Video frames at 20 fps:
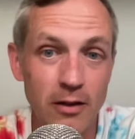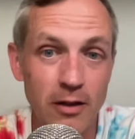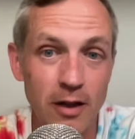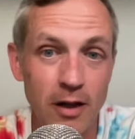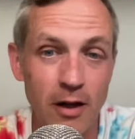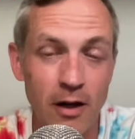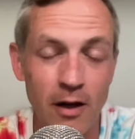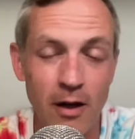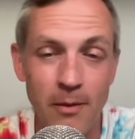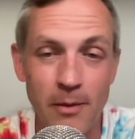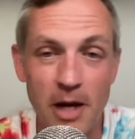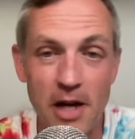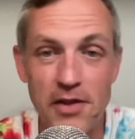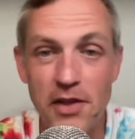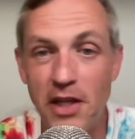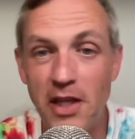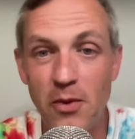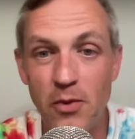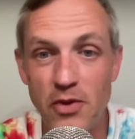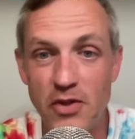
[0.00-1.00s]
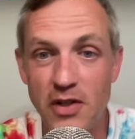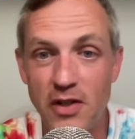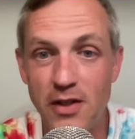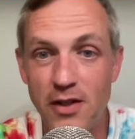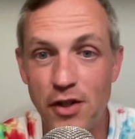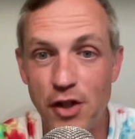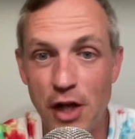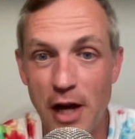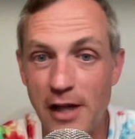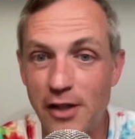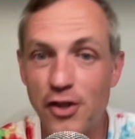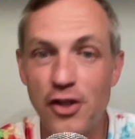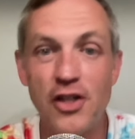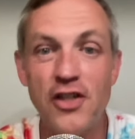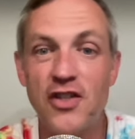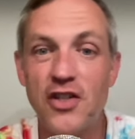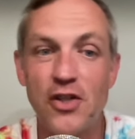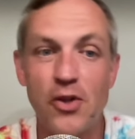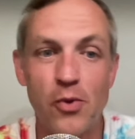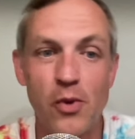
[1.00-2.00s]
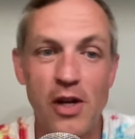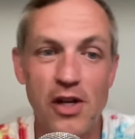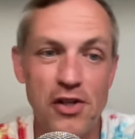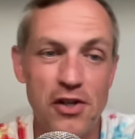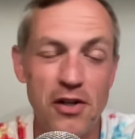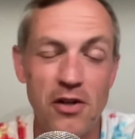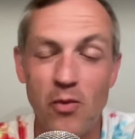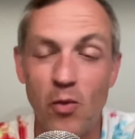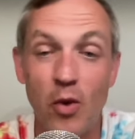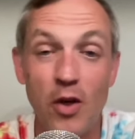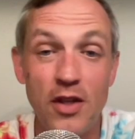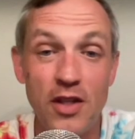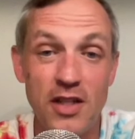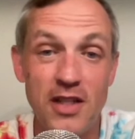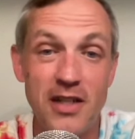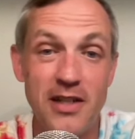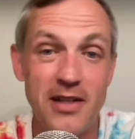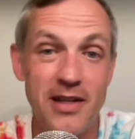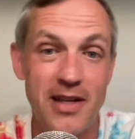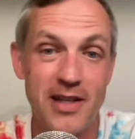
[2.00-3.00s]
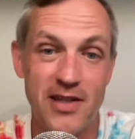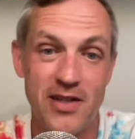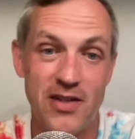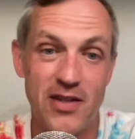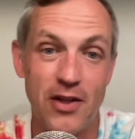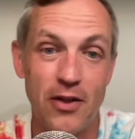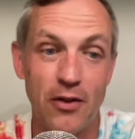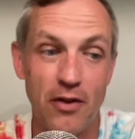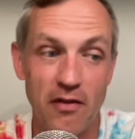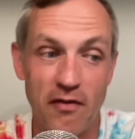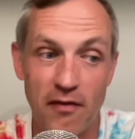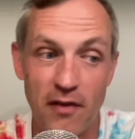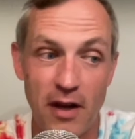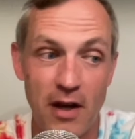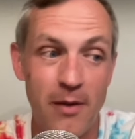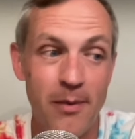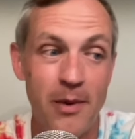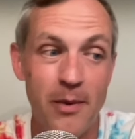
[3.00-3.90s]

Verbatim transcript: Um, I think he was in a challenging situation and one that didn't necessarily fit him.